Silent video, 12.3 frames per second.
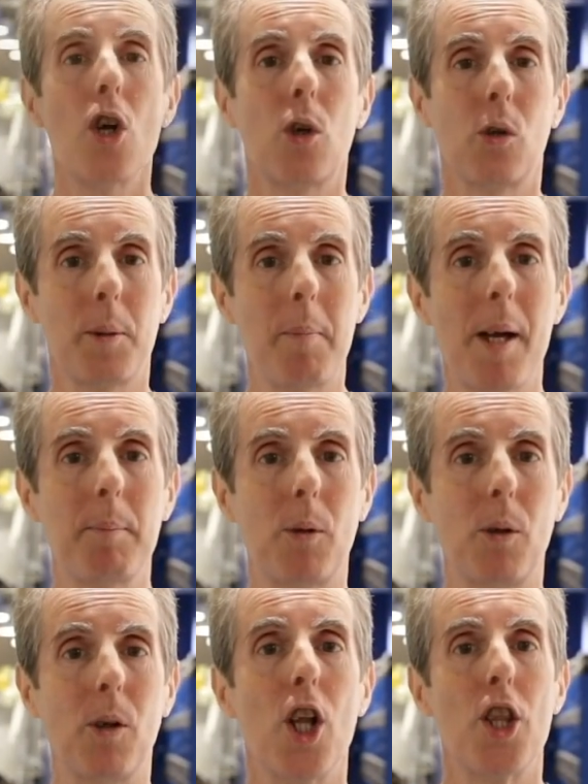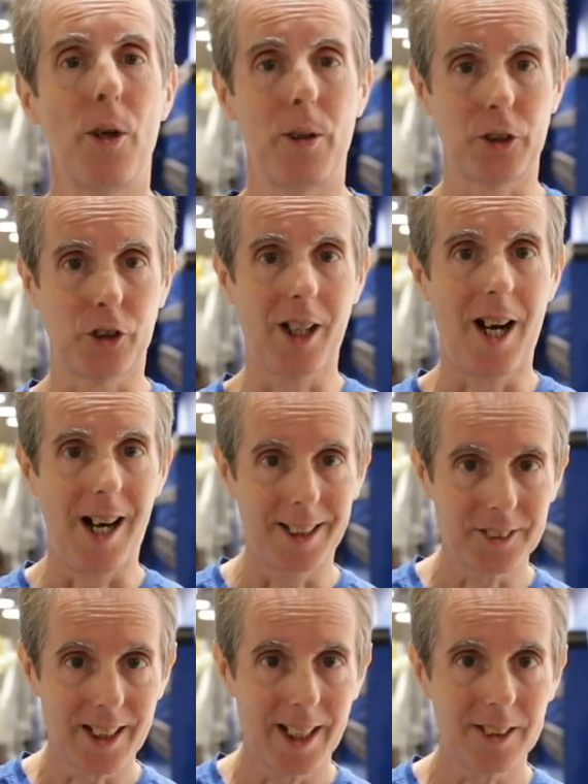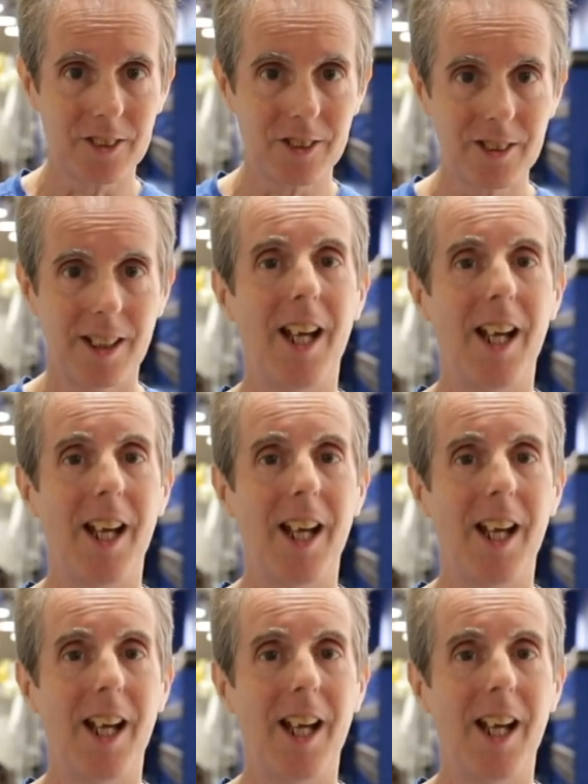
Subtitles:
Remember, there is content,